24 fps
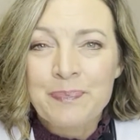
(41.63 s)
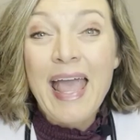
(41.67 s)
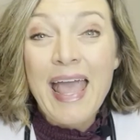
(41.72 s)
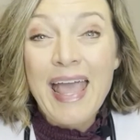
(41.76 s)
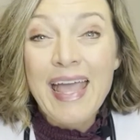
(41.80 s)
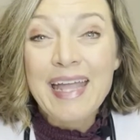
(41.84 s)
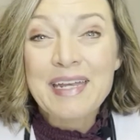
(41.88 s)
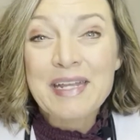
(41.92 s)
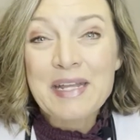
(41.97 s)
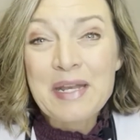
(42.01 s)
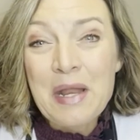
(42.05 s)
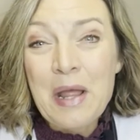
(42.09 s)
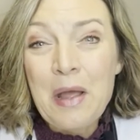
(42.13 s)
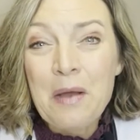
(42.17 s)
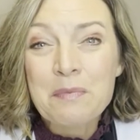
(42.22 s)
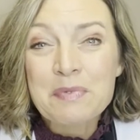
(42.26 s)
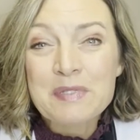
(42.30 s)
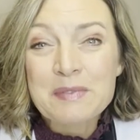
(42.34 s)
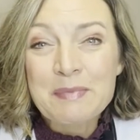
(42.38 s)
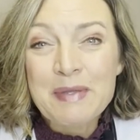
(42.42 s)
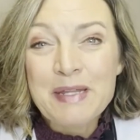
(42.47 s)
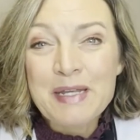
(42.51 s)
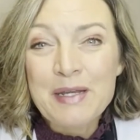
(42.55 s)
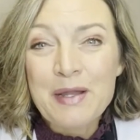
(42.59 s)
And it
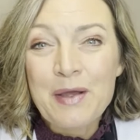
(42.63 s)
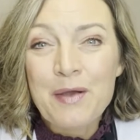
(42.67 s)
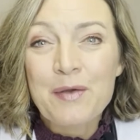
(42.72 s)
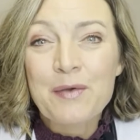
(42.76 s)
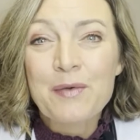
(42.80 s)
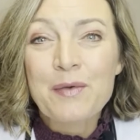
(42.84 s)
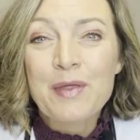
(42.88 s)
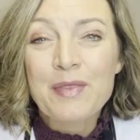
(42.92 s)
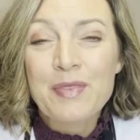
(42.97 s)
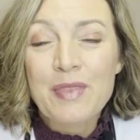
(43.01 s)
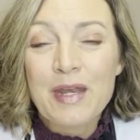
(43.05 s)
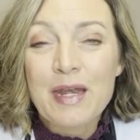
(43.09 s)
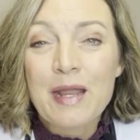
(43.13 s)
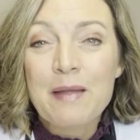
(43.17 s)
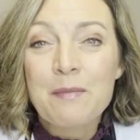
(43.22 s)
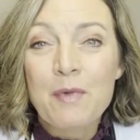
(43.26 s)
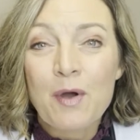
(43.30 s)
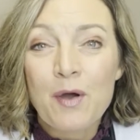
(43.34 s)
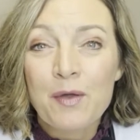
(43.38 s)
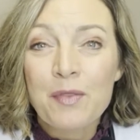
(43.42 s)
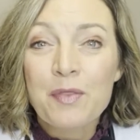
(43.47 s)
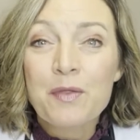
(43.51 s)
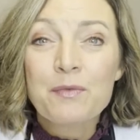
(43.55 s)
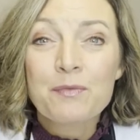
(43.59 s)
helps me know that I'm
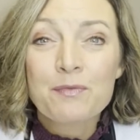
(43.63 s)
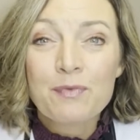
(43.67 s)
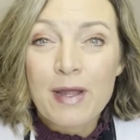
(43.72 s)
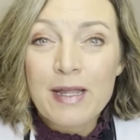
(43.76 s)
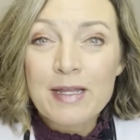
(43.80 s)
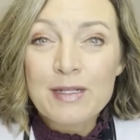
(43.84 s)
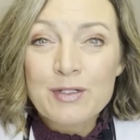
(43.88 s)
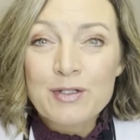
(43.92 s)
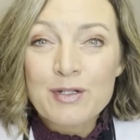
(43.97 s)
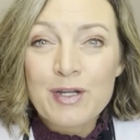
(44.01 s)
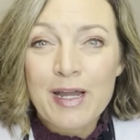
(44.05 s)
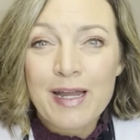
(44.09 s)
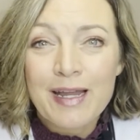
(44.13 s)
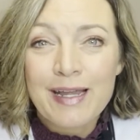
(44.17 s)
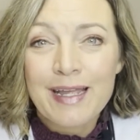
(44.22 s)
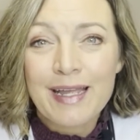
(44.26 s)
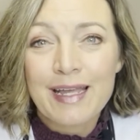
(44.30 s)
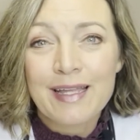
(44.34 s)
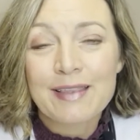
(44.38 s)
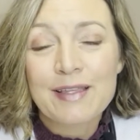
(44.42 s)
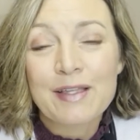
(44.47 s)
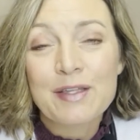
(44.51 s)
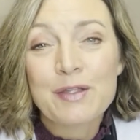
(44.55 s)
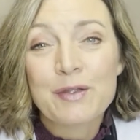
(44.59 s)
on the right track
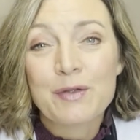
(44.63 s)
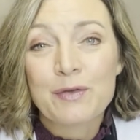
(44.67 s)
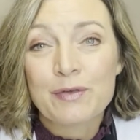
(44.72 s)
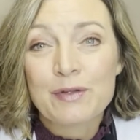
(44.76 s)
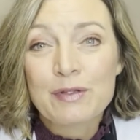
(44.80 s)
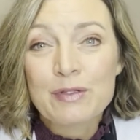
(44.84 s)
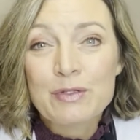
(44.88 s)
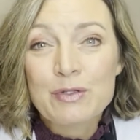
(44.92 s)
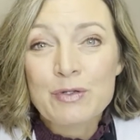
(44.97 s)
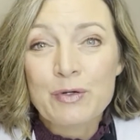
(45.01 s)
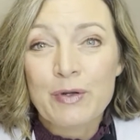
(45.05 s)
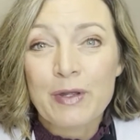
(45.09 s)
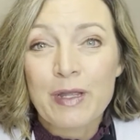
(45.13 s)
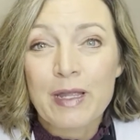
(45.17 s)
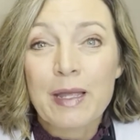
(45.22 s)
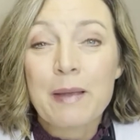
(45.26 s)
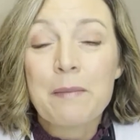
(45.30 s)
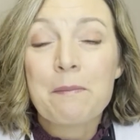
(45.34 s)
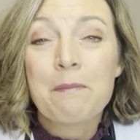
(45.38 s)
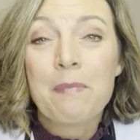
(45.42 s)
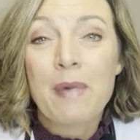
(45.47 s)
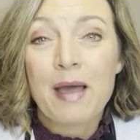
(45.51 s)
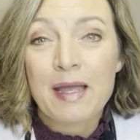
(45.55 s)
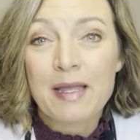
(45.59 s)
and that you're enjoying
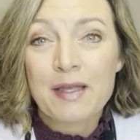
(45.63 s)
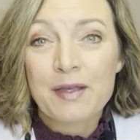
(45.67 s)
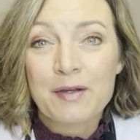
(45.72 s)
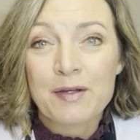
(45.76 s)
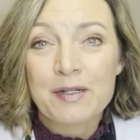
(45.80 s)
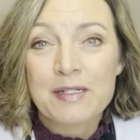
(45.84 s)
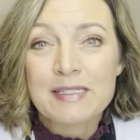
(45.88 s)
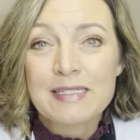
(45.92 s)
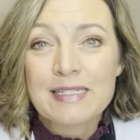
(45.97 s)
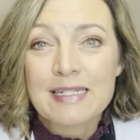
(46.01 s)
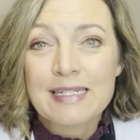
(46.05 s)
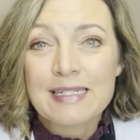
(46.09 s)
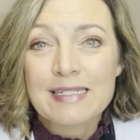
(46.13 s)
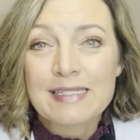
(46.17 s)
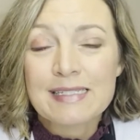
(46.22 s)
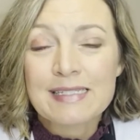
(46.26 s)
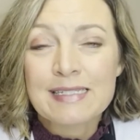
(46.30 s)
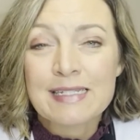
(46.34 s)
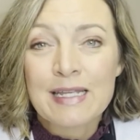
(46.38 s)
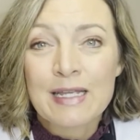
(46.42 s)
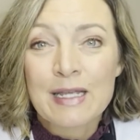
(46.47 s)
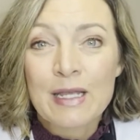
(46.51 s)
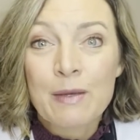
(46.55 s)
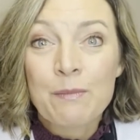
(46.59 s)
my content.
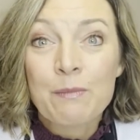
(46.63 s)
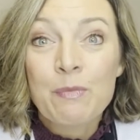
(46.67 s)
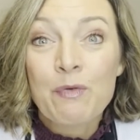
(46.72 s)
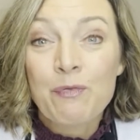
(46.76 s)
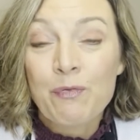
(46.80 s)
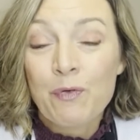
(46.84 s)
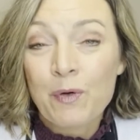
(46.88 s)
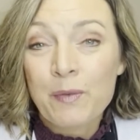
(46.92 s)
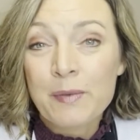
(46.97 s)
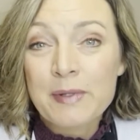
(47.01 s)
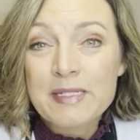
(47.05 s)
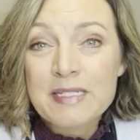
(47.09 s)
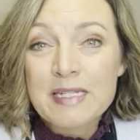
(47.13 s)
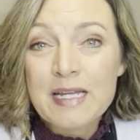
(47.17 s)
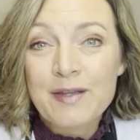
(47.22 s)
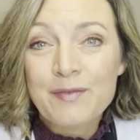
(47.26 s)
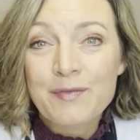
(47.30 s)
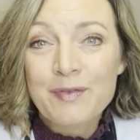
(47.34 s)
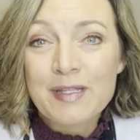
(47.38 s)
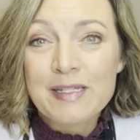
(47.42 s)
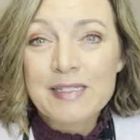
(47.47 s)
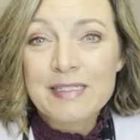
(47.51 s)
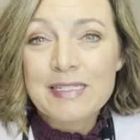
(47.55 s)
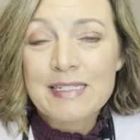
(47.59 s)
Before we dive
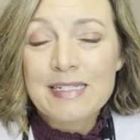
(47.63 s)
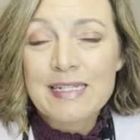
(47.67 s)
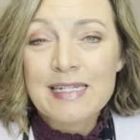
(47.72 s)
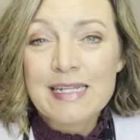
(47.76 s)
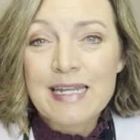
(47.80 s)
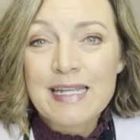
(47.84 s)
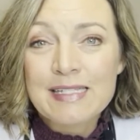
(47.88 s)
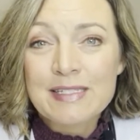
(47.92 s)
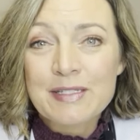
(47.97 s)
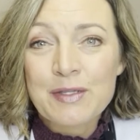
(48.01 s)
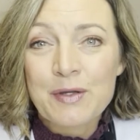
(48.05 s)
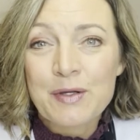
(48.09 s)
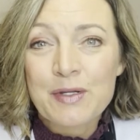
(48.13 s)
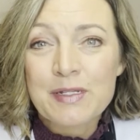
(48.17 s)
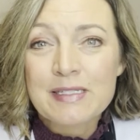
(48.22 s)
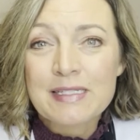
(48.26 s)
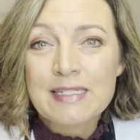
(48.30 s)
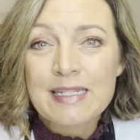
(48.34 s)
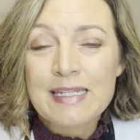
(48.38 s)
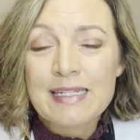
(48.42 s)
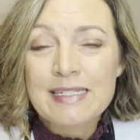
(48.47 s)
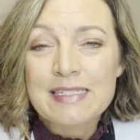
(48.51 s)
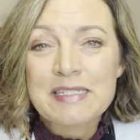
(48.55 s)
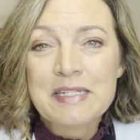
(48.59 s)
into today's
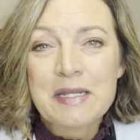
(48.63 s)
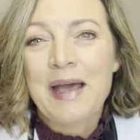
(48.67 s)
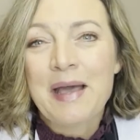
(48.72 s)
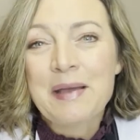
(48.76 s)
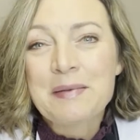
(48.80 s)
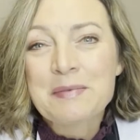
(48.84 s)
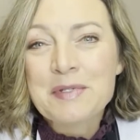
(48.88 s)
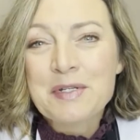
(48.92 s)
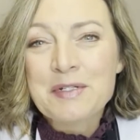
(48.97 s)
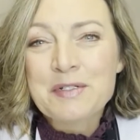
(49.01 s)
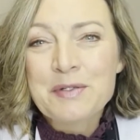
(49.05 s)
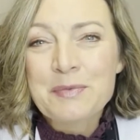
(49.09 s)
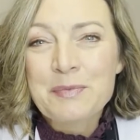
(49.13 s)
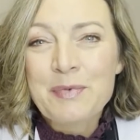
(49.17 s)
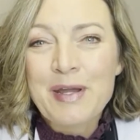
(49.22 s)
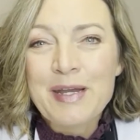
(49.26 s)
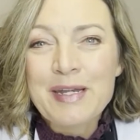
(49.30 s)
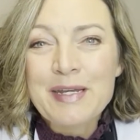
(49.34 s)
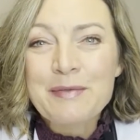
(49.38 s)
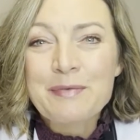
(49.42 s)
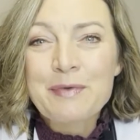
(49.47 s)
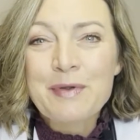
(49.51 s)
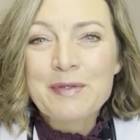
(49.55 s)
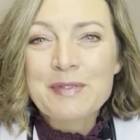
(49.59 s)
content, I'm Dr.
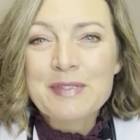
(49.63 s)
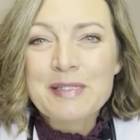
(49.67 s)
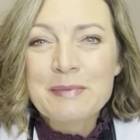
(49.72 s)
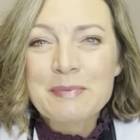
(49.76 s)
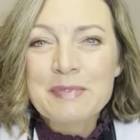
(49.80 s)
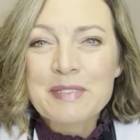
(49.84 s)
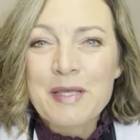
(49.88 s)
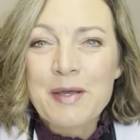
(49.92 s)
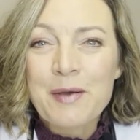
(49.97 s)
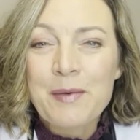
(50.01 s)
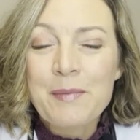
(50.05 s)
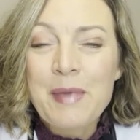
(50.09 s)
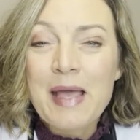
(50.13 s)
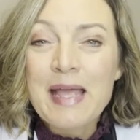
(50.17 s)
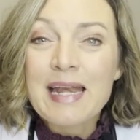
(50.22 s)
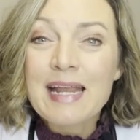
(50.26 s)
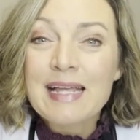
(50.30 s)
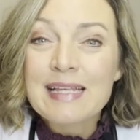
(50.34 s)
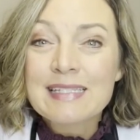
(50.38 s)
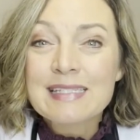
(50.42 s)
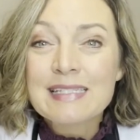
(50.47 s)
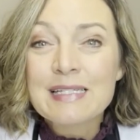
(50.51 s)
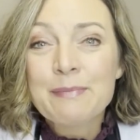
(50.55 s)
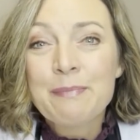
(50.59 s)
Brandy Rose Lipscomb, and
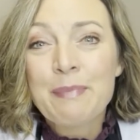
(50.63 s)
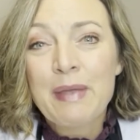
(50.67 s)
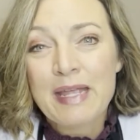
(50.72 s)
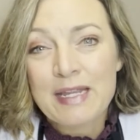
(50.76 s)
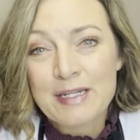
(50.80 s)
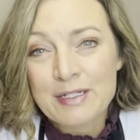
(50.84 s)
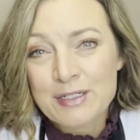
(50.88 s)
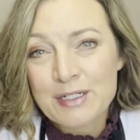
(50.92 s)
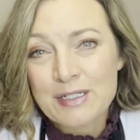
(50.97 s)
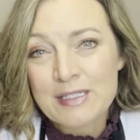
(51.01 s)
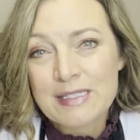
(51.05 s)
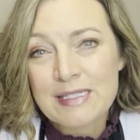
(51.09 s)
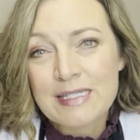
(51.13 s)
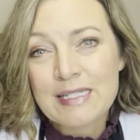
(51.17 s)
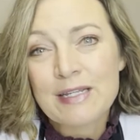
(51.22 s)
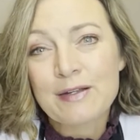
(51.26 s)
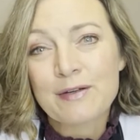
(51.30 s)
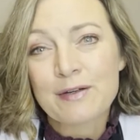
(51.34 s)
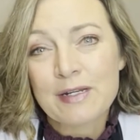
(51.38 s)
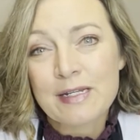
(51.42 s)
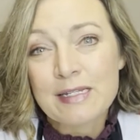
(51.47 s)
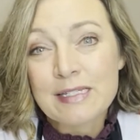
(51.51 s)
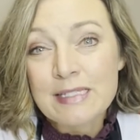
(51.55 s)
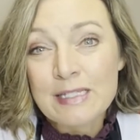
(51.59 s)
I see patients here
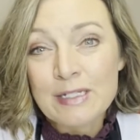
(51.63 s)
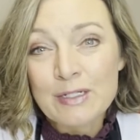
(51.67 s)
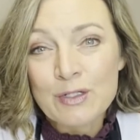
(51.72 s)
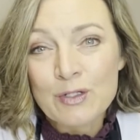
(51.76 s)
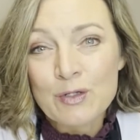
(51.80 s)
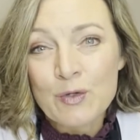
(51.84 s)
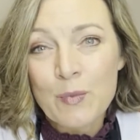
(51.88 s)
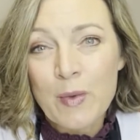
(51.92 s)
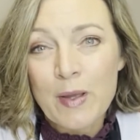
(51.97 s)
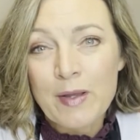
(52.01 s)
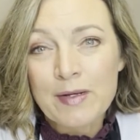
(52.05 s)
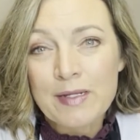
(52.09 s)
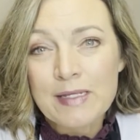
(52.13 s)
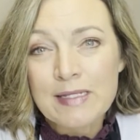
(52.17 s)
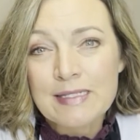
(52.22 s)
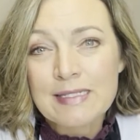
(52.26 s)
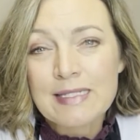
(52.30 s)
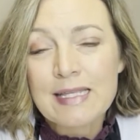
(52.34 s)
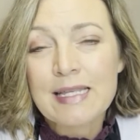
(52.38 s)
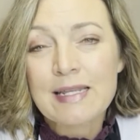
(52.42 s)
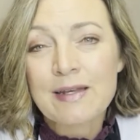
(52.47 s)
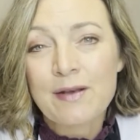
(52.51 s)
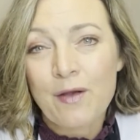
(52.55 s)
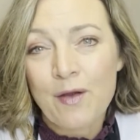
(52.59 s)
at Essential Wellness
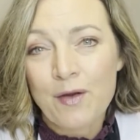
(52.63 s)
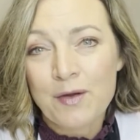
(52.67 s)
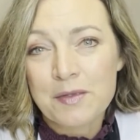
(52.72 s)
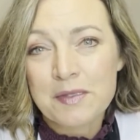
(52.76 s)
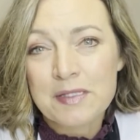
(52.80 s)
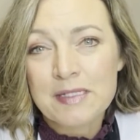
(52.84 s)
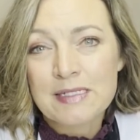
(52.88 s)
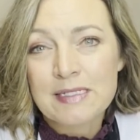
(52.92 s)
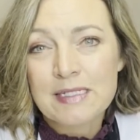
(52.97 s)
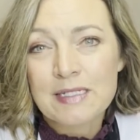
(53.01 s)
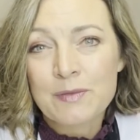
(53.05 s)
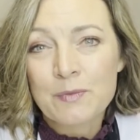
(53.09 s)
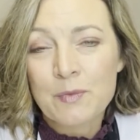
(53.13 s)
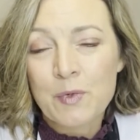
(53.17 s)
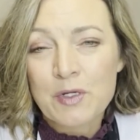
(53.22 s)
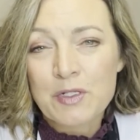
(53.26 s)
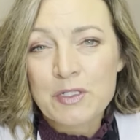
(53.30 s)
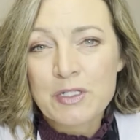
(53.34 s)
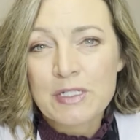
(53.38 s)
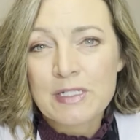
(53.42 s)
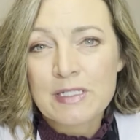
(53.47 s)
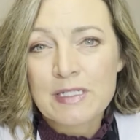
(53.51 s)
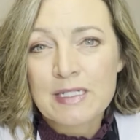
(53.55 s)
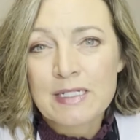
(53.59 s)
in Arlington,
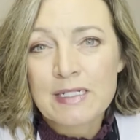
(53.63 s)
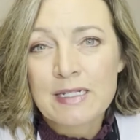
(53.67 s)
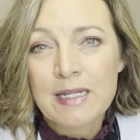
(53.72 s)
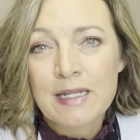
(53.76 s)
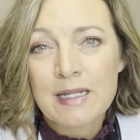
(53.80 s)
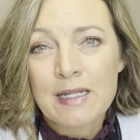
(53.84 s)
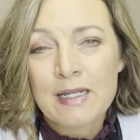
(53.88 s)
Washington,